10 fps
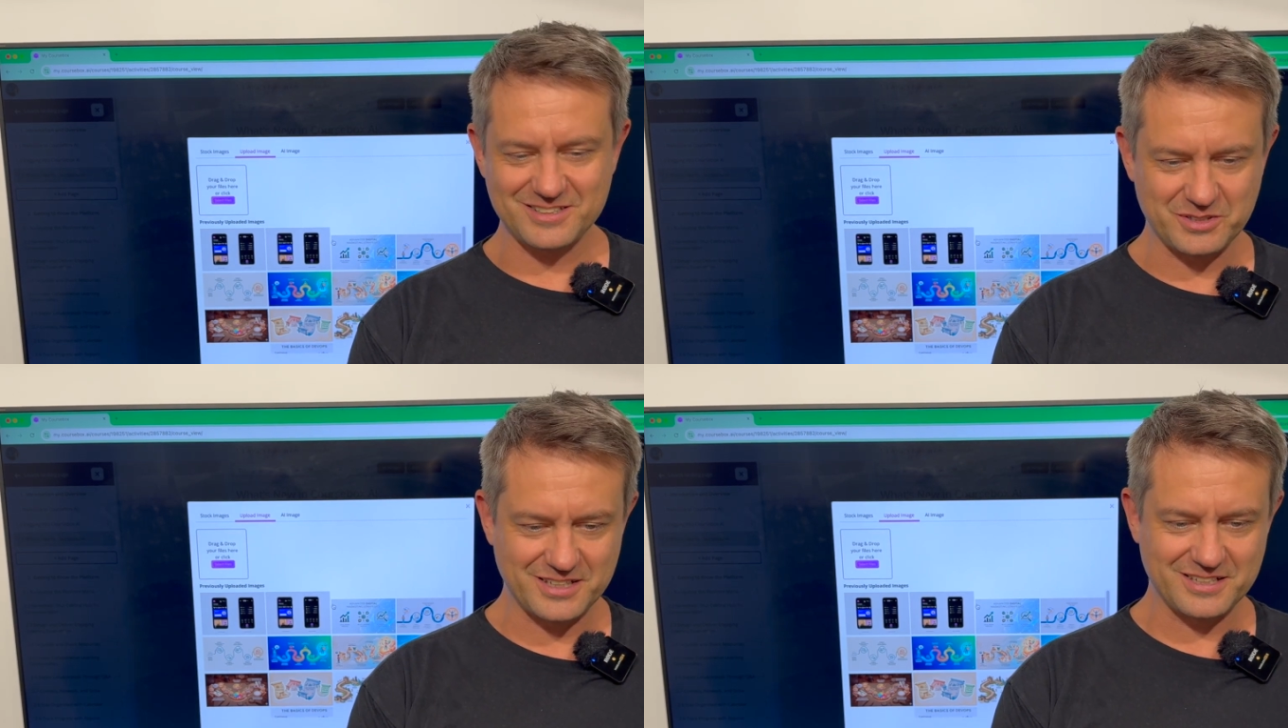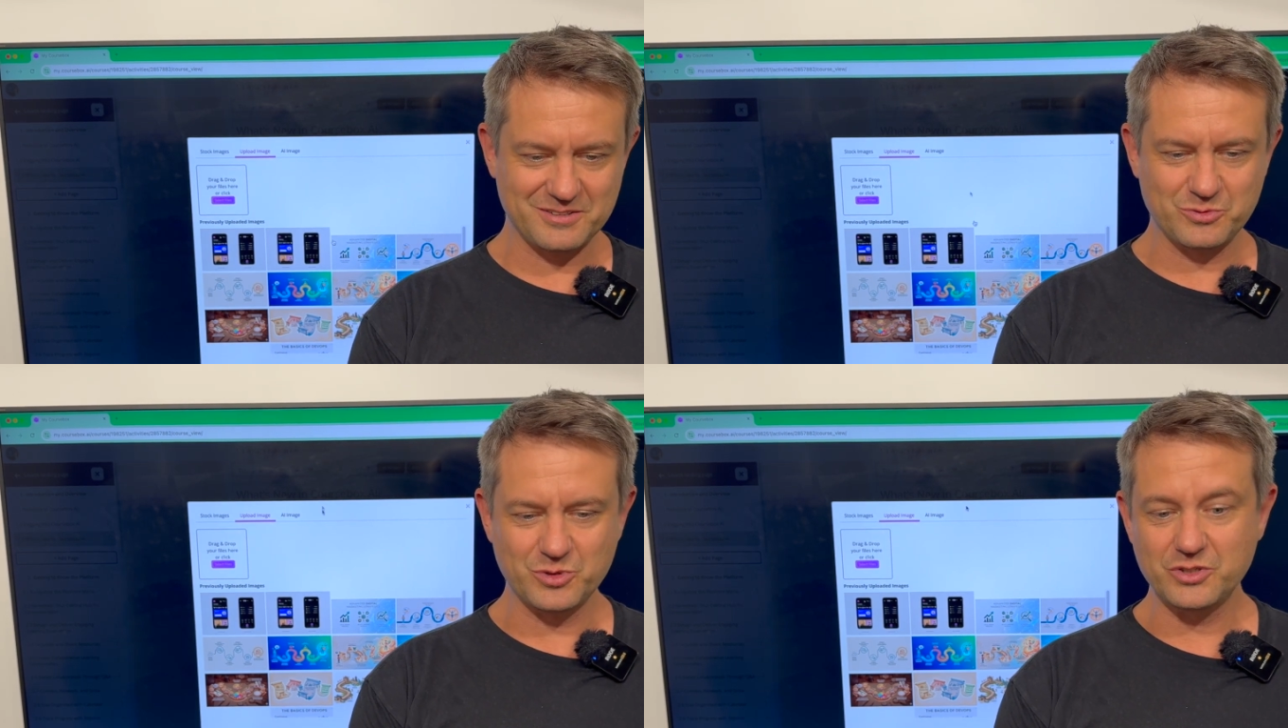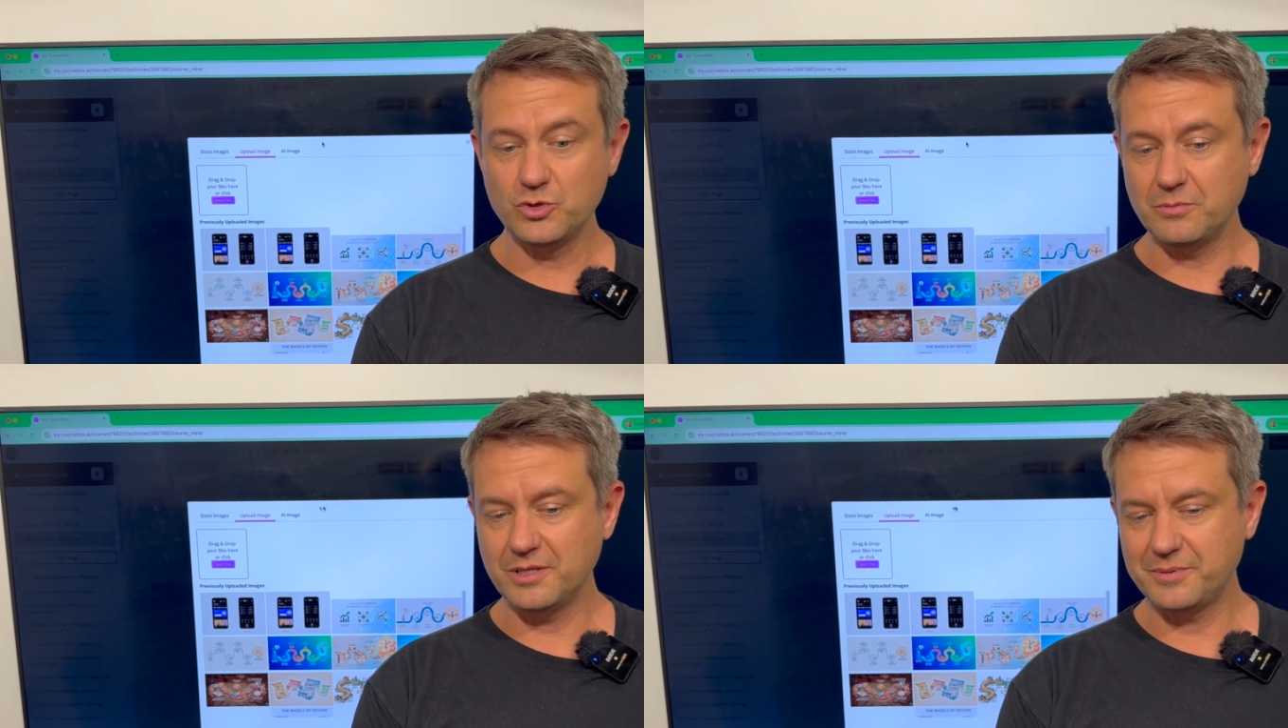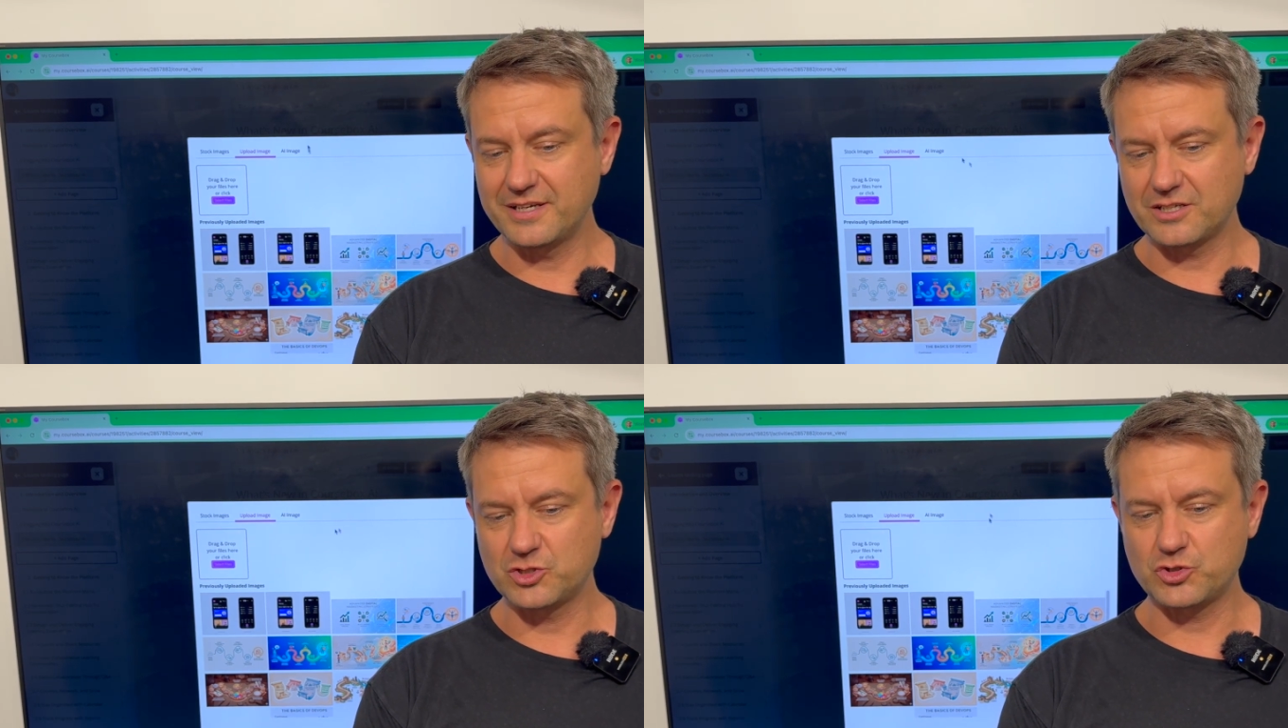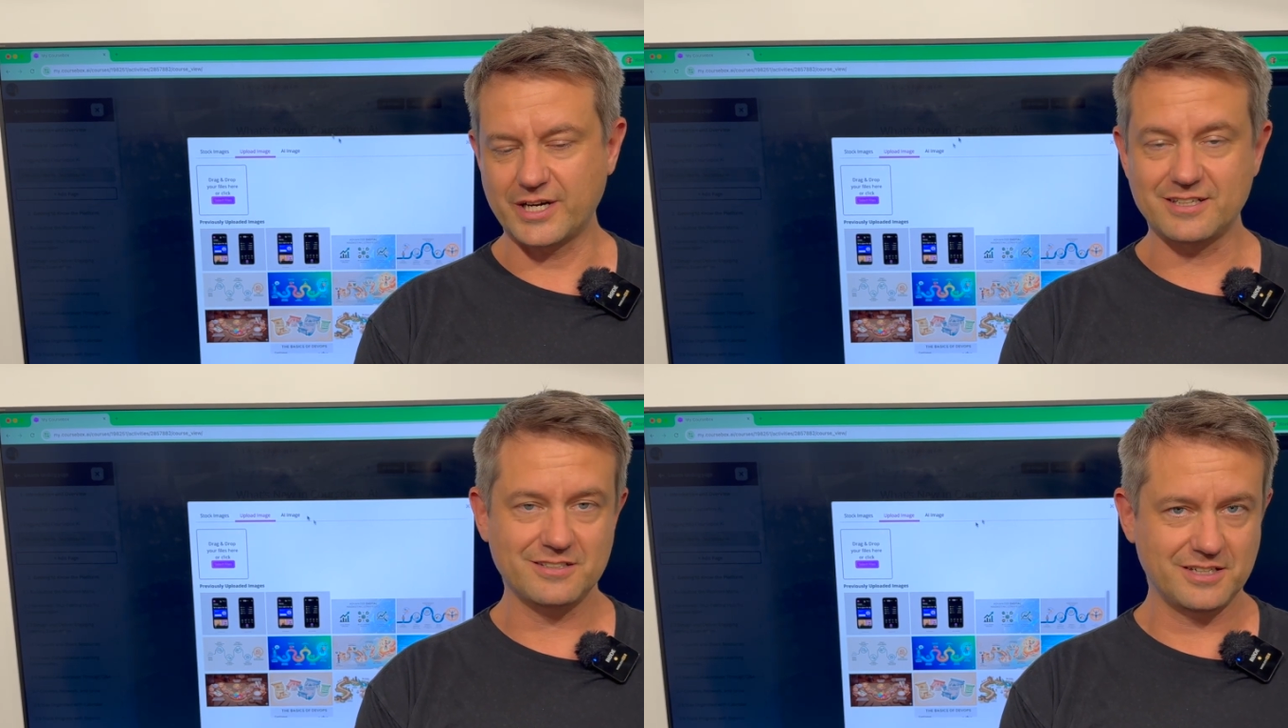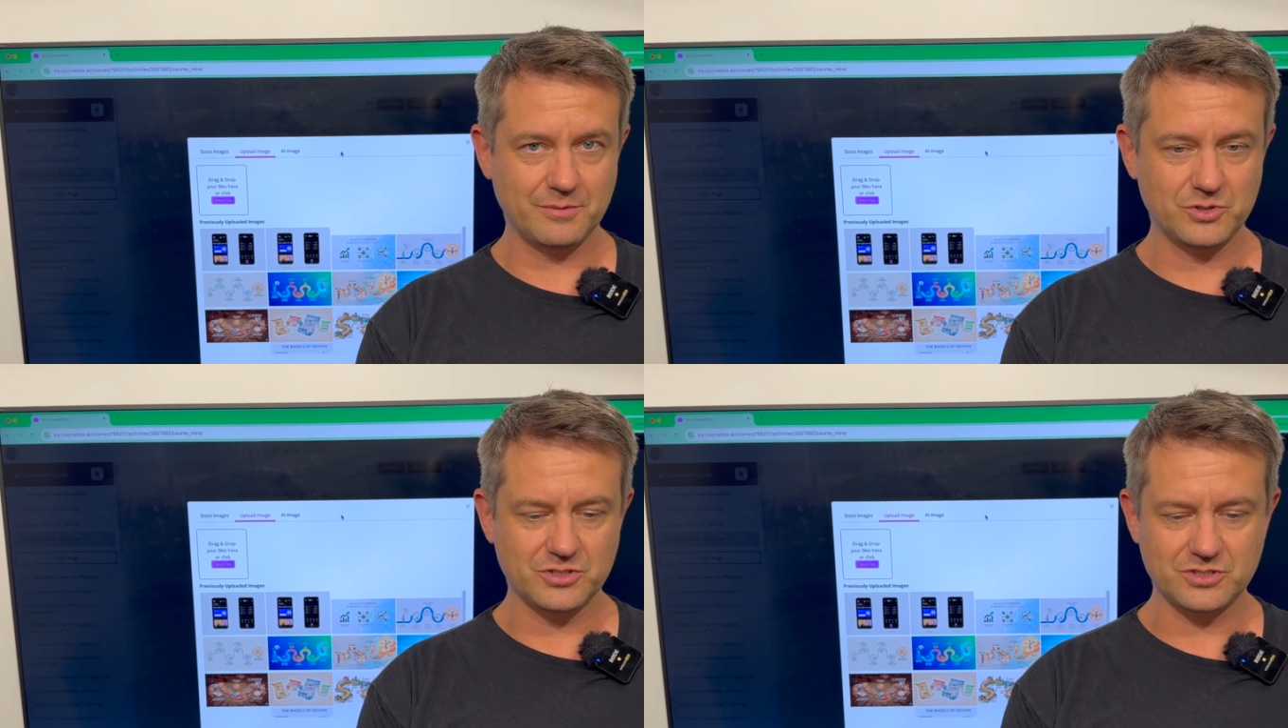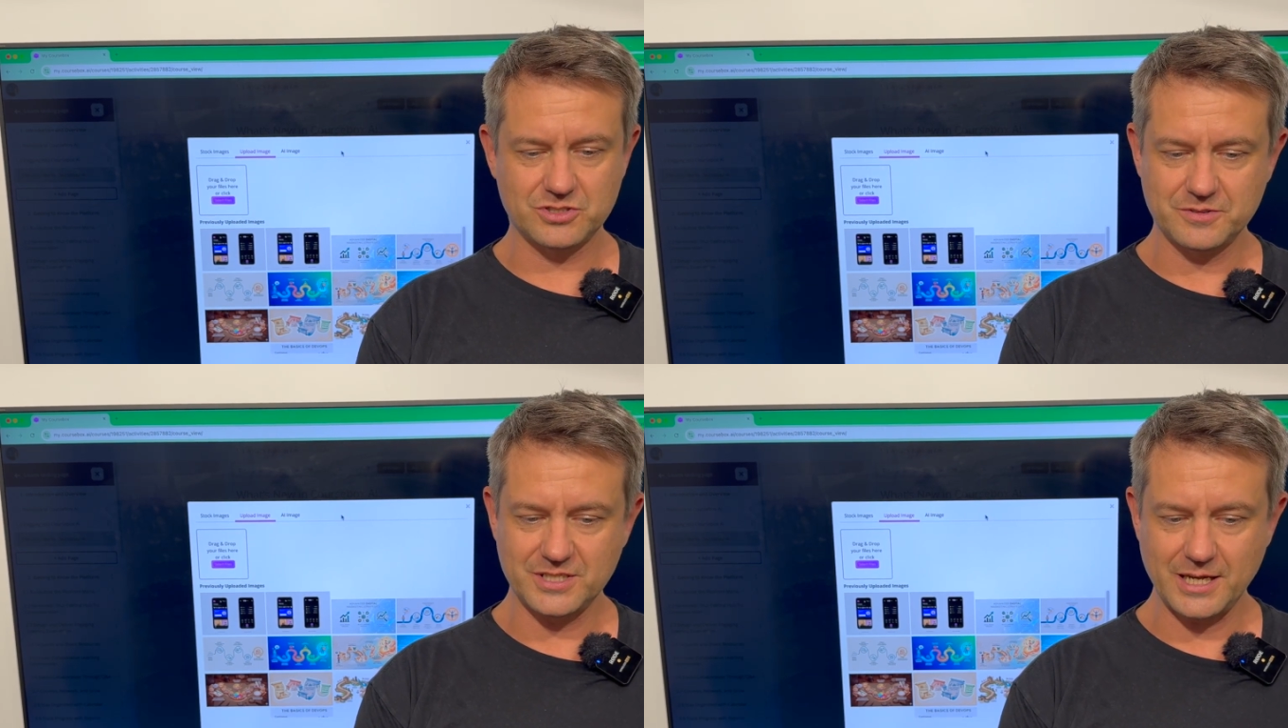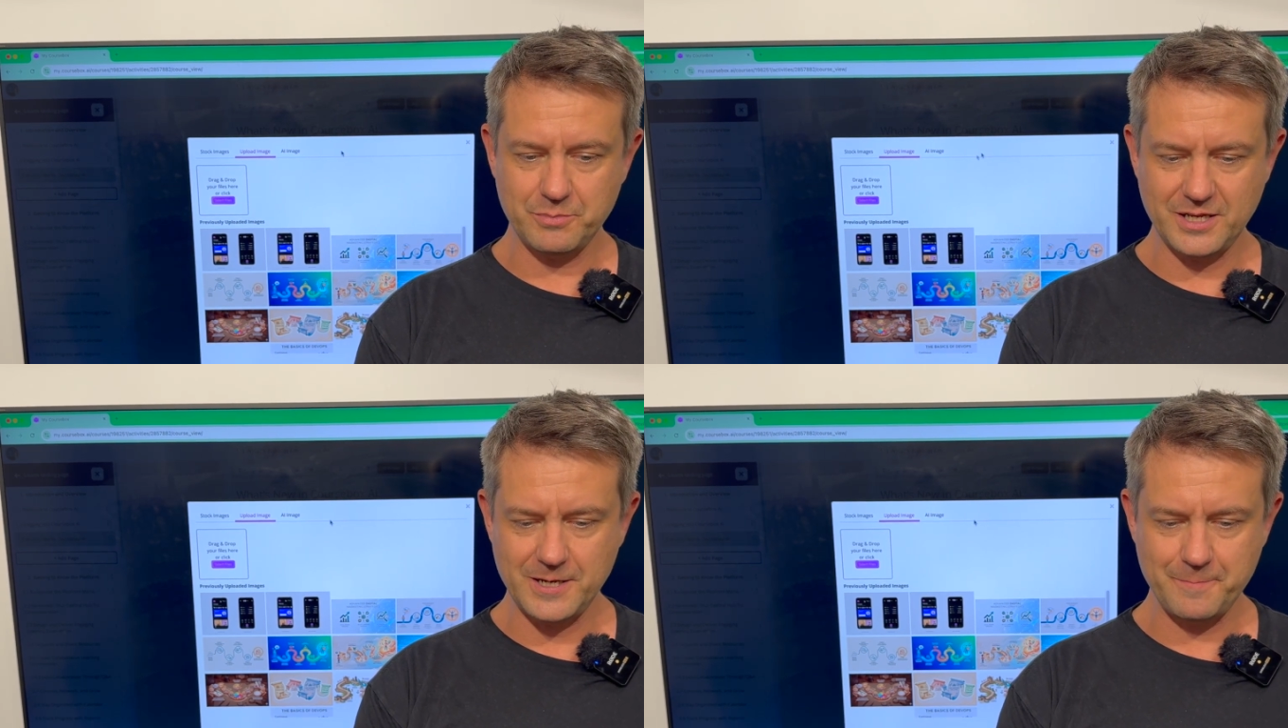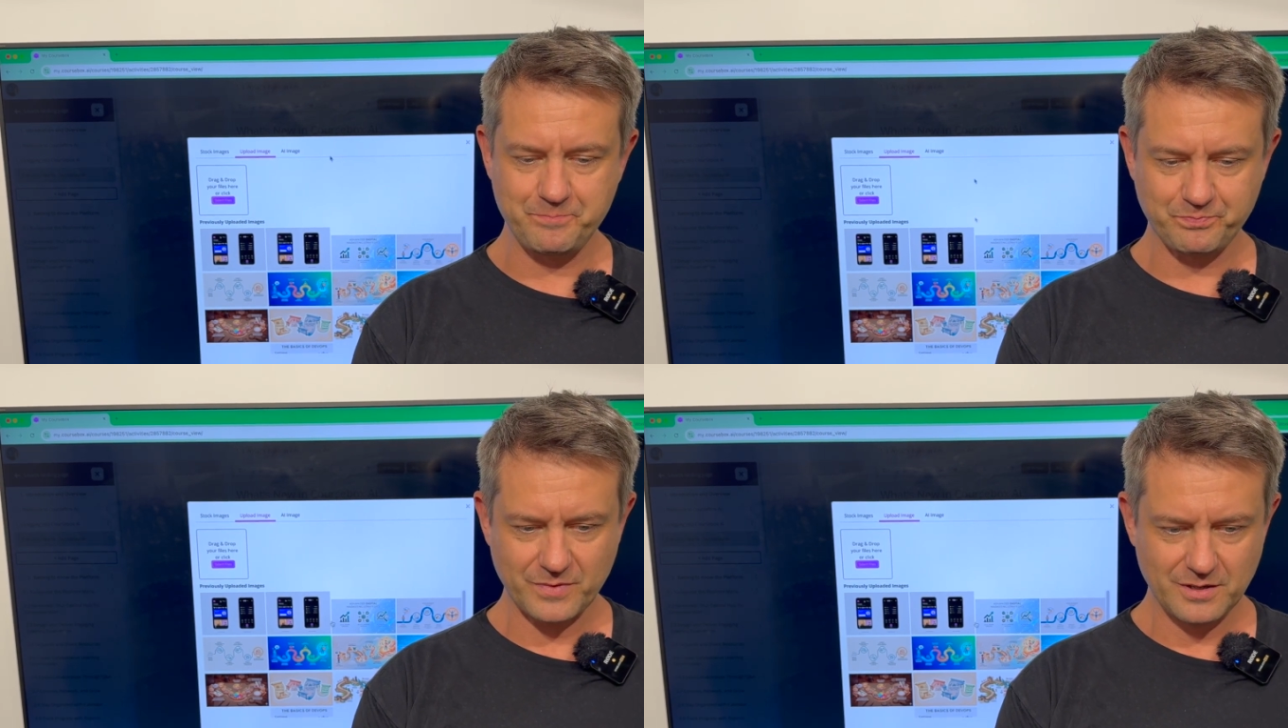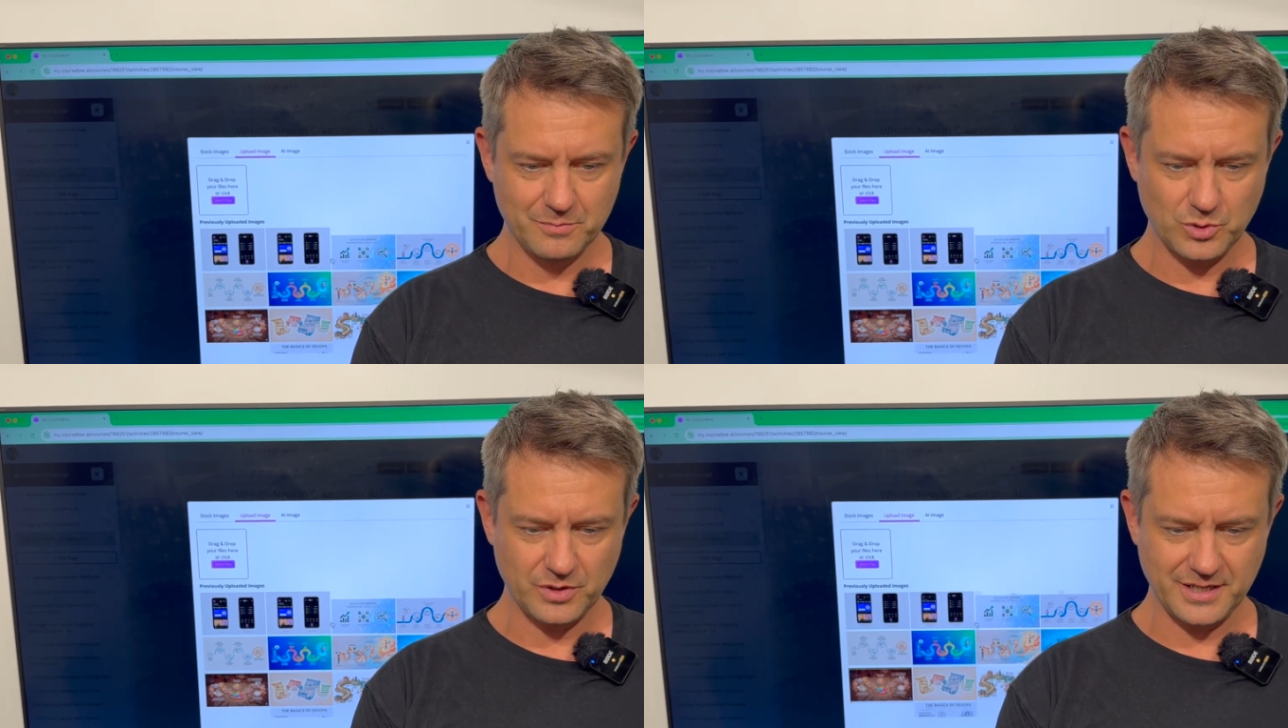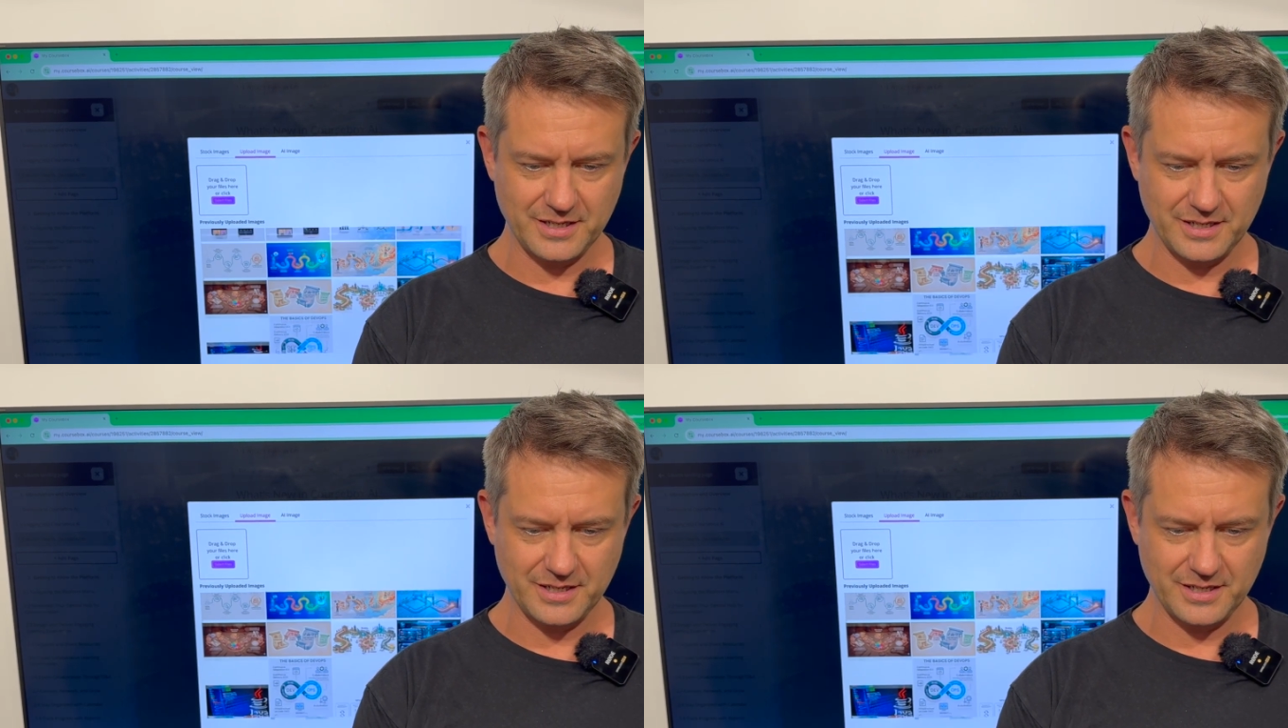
so there would normally be an extracted images tab here, pulling in